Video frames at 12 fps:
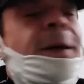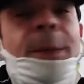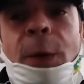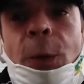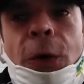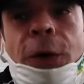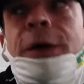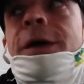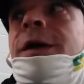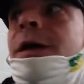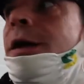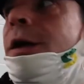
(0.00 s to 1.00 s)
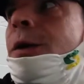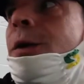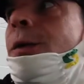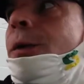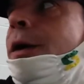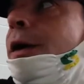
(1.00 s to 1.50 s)
I'm at work. Go
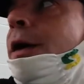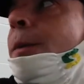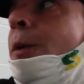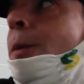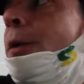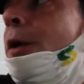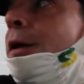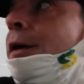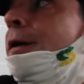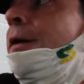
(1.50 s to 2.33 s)
away. I'm on break.